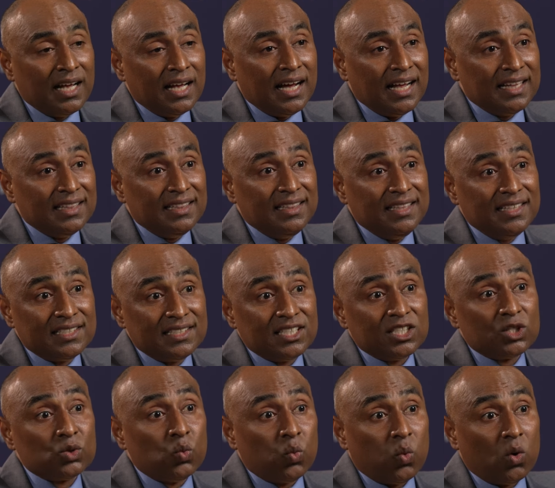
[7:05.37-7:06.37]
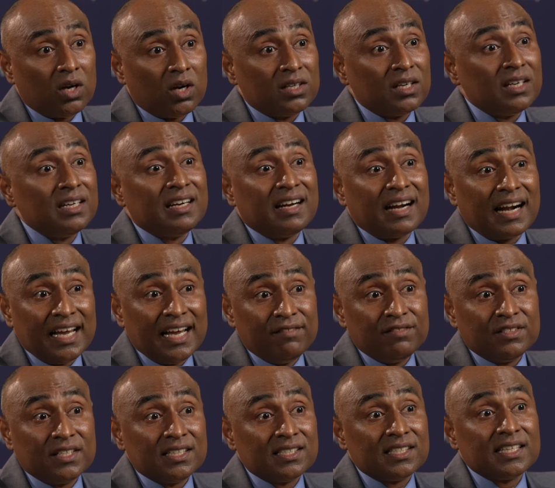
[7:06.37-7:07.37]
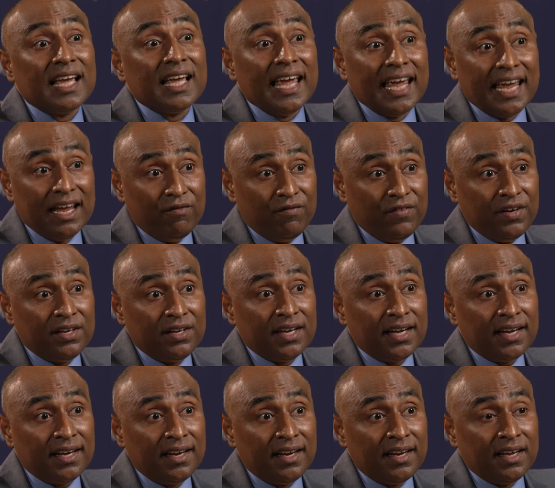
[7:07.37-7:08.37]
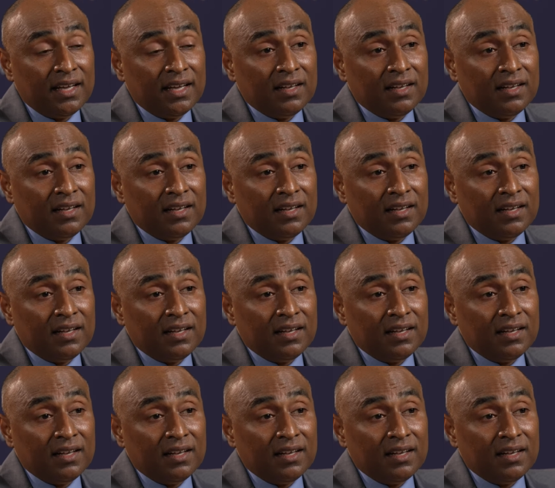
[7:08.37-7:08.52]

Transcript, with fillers: And this is what drives us every day,